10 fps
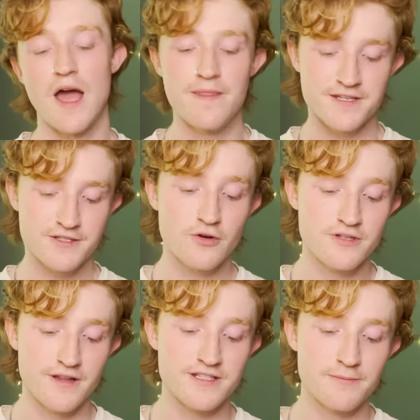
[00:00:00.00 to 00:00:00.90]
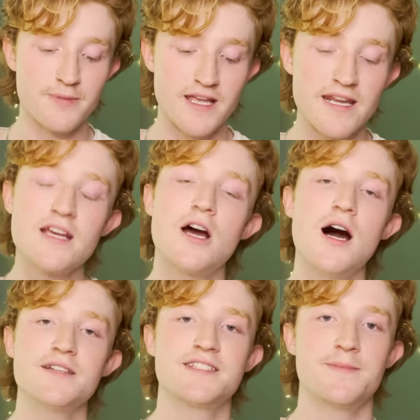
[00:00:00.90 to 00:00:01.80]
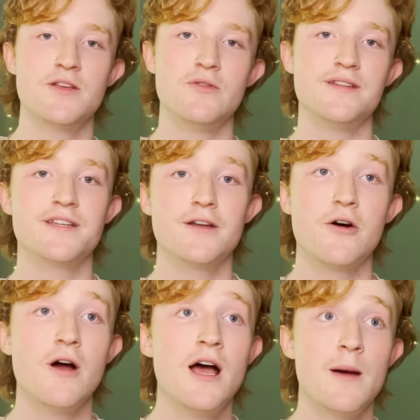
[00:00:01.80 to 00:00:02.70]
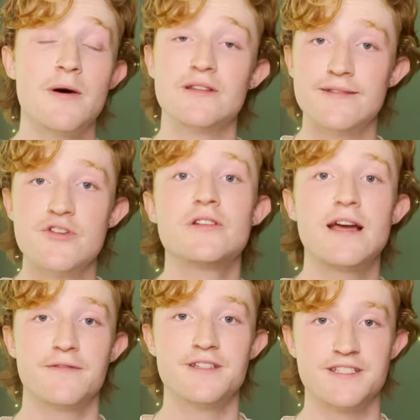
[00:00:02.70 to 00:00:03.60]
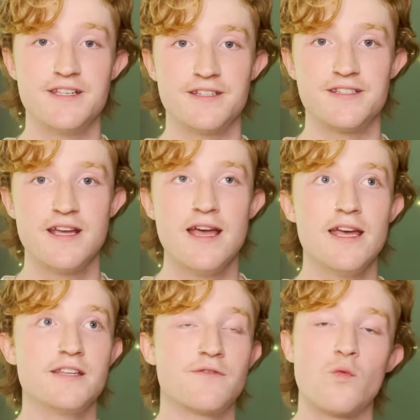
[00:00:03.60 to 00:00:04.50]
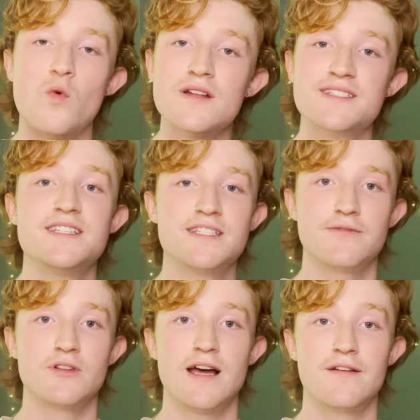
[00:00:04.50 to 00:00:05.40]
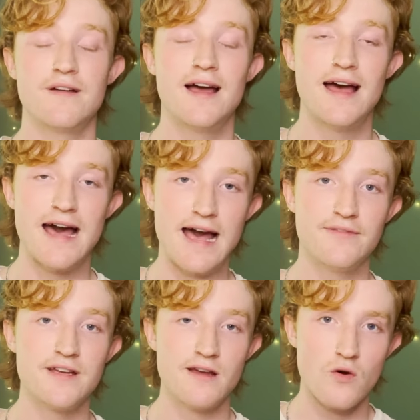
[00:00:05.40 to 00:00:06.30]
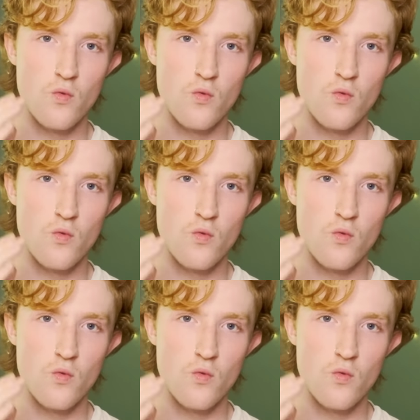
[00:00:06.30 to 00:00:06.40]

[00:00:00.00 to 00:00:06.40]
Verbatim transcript: And the start to this, the beginning concept that you need to know about living your life in seasons is for one season of your life, having